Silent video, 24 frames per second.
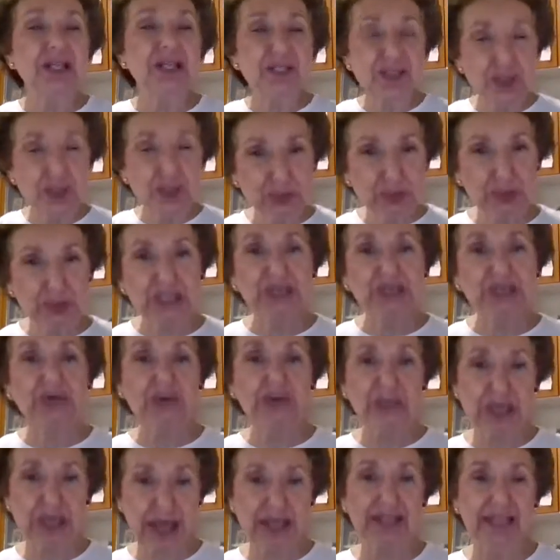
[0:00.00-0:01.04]

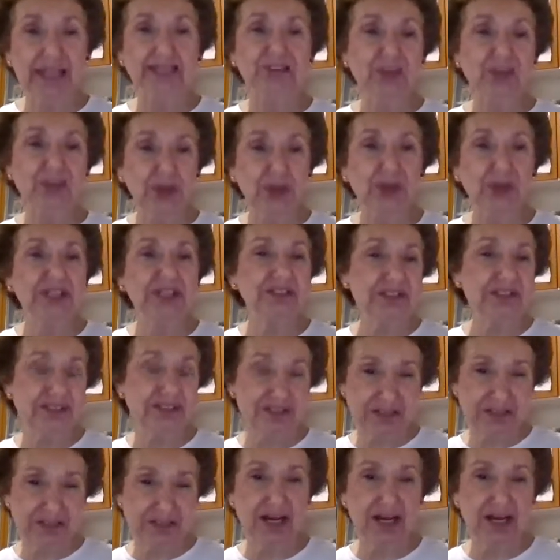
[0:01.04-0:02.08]
recreate Doyle's
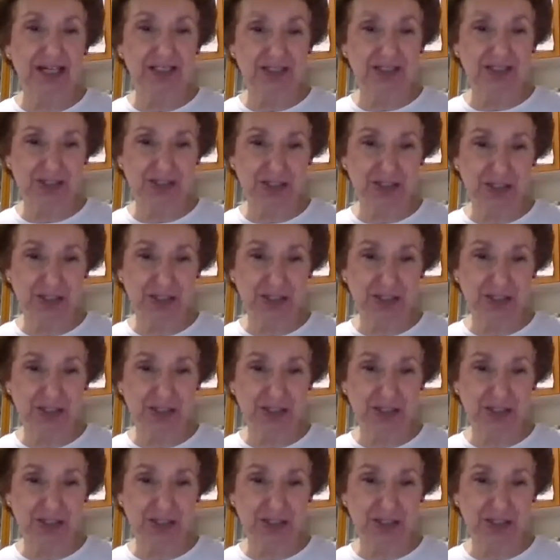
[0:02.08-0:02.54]
touch.